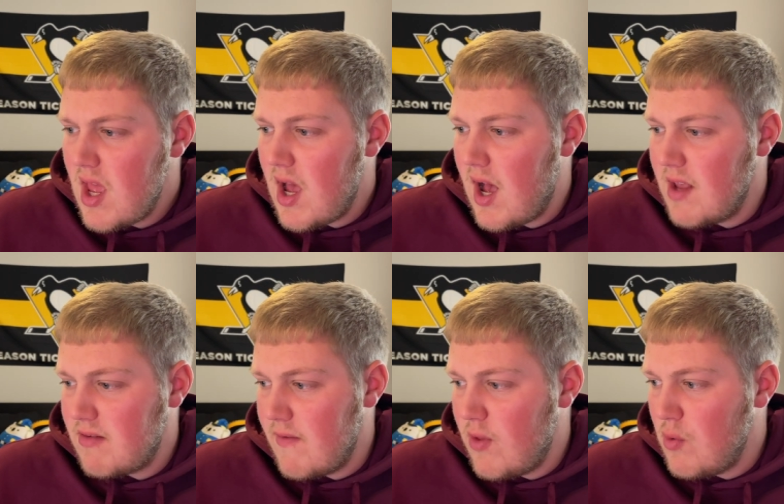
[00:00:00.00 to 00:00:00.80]
Uh, so
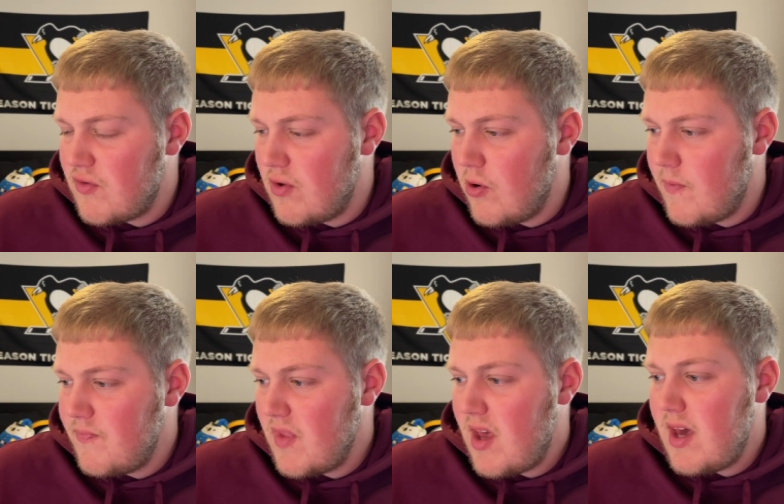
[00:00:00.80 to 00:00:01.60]
they have those two, and
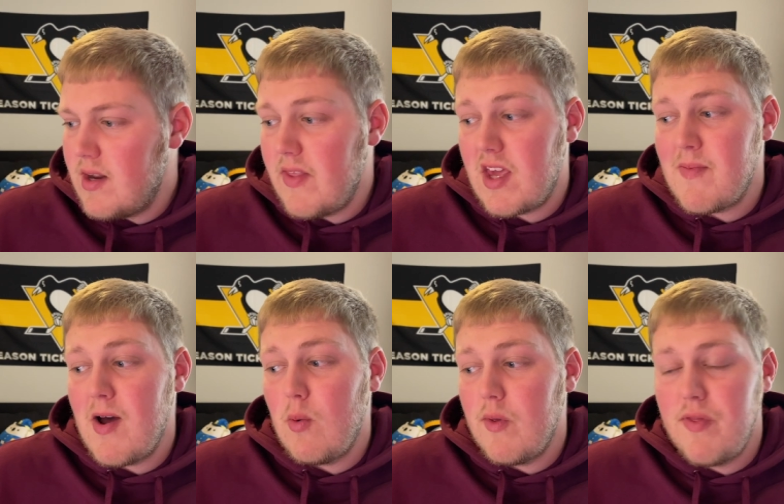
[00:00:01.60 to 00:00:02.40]
then they came
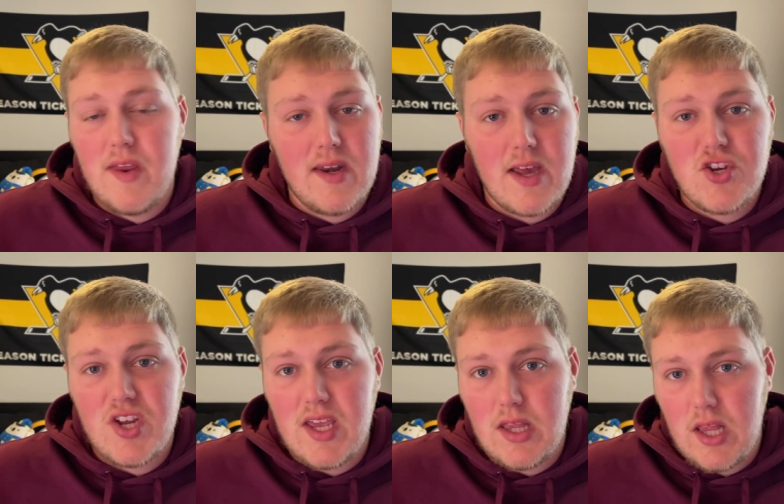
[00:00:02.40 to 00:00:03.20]
out with the
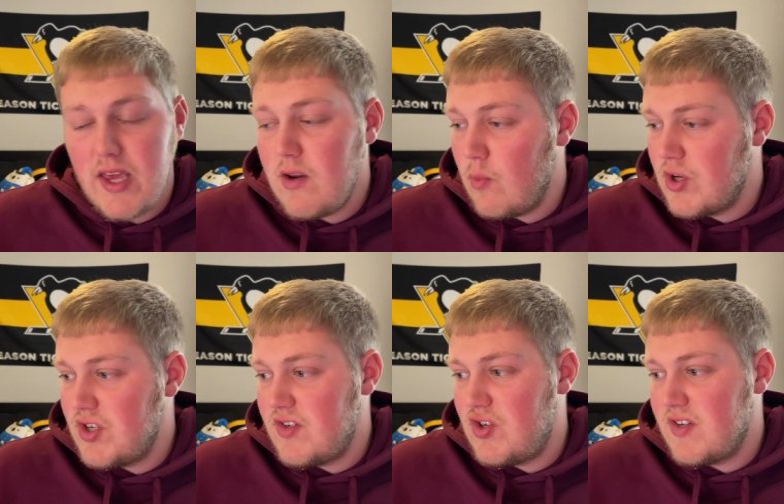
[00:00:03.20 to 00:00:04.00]
Nightshade Light, which
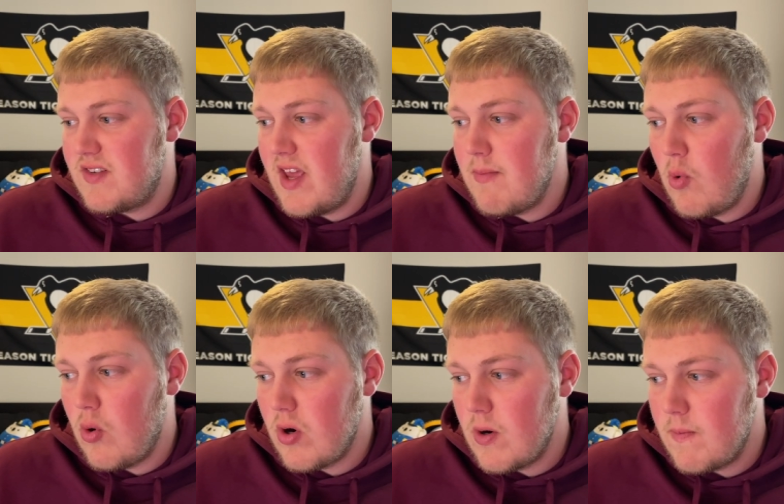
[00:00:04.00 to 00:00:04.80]
is just a
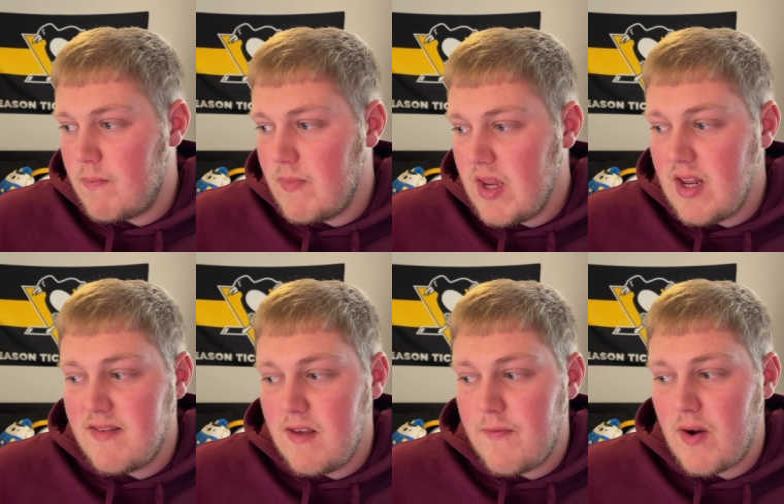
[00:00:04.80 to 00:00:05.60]
more
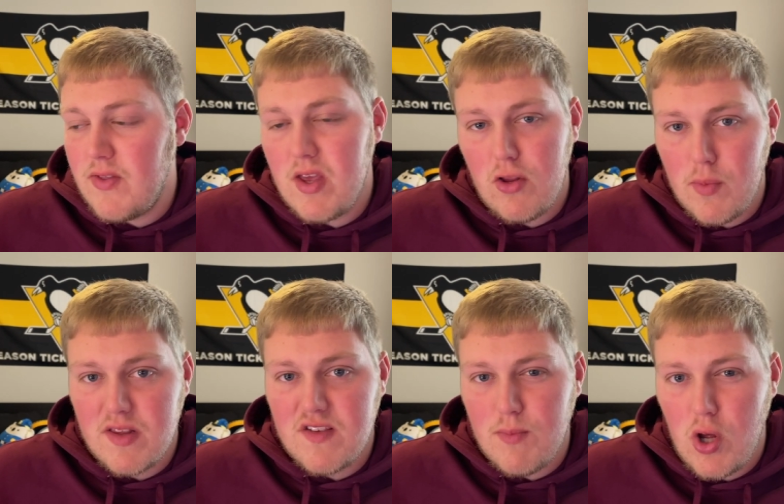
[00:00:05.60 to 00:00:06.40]
EDC friendly, a little
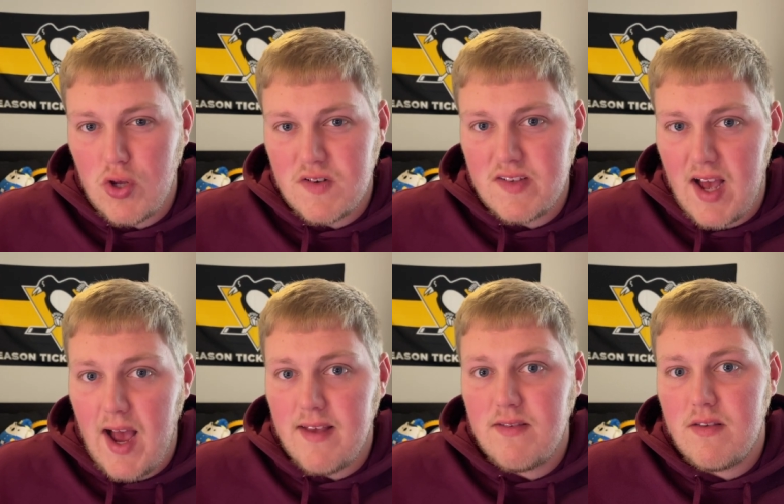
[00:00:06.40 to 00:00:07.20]
bit smaller
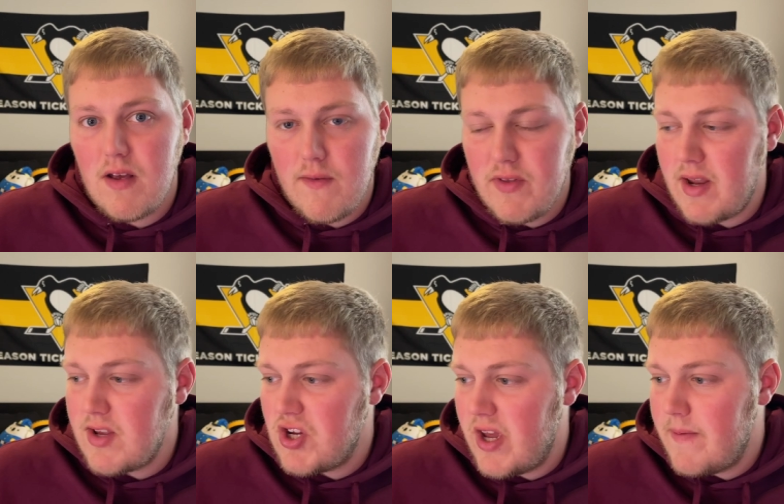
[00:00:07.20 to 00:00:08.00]
size of the
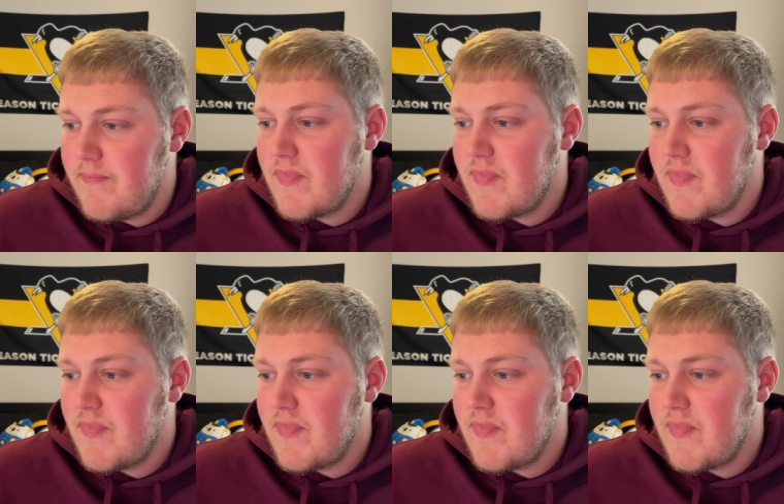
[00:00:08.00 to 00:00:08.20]
Nightshade.